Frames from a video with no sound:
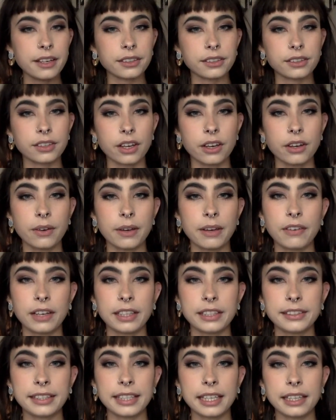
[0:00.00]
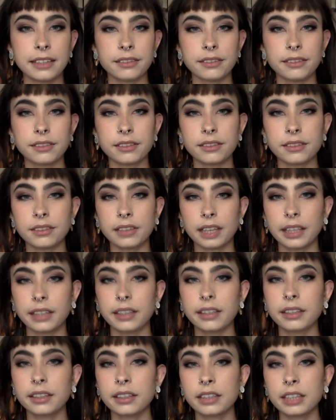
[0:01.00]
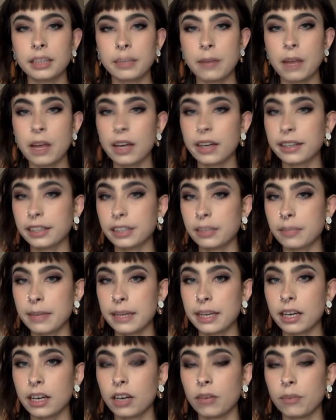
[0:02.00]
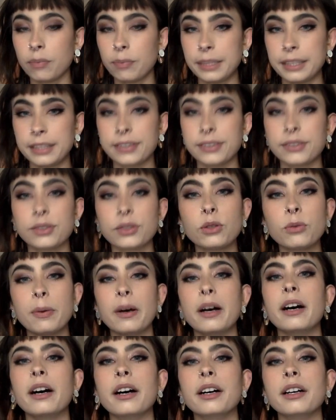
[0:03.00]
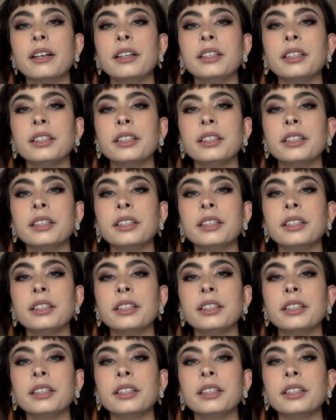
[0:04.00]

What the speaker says: So if I see it, like them lying to me, I'll be super,